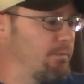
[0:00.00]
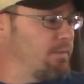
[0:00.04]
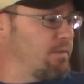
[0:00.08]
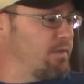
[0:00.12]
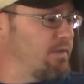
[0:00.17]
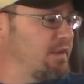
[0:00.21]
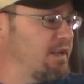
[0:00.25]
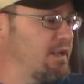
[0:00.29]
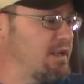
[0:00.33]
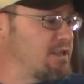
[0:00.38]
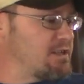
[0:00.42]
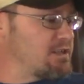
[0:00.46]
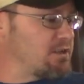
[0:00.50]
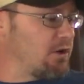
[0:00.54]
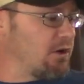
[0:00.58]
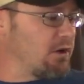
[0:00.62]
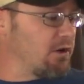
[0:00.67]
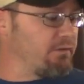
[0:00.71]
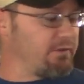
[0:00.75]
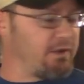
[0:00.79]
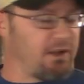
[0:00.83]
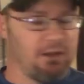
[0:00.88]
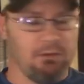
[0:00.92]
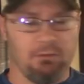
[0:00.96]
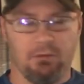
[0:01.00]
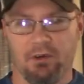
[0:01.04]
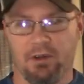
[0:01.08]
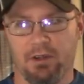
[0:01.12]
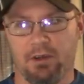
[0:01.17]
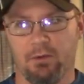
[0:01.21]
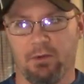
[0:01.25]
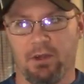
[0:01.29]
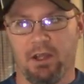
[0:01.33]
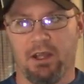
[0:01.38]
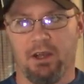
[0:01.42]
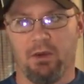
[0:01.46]
These are available
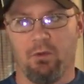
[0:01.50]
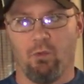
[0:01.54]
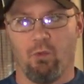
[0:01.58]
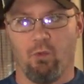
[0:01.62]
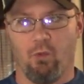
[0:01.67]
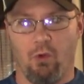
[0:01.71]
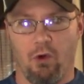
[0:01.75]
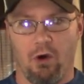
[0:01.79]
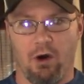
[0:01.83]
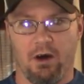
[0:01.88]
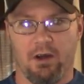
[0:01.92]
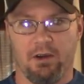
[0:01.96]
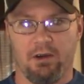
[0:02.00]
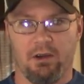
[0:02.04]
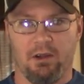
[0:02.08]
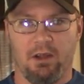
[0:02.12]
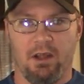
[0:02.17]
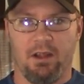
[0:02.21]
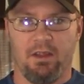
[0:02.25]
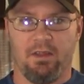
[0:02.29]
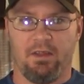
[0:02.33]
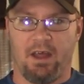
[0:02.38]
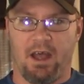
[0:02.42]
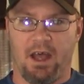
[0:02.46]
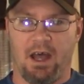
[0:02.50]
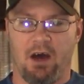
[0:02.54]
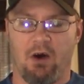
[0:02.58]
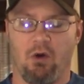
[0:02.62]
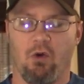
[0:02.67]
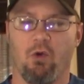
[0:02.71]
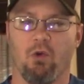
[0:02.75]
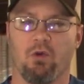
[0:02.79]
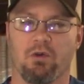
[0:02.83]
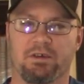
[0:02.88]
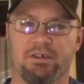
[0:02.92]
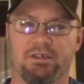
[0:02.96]
in 1
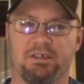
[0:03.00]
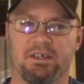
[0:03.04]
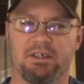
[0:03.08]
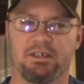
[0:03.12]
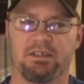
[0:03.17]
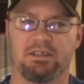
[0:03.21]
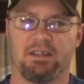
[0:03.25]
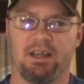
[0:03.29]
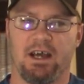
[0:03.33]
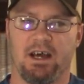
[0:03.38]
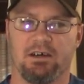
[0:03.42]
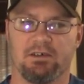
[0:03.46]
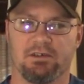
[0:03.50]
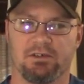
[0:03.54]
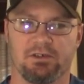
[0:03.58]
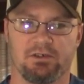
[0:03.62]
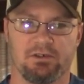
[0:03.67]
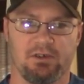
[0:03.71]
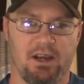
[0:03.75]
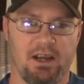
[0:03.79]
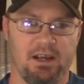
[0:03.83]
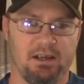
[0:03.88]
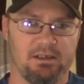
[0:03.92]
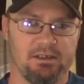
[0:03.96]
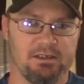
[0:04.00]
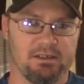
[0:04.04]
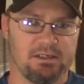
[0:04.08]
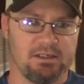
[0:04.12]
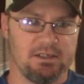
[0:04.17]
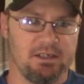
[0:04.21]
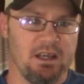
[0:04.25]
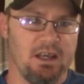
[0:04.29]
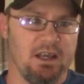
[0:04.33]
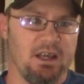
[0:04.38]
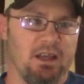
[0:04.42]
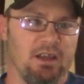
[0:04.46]
thou or 6 thou
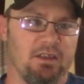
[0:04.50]
straightness.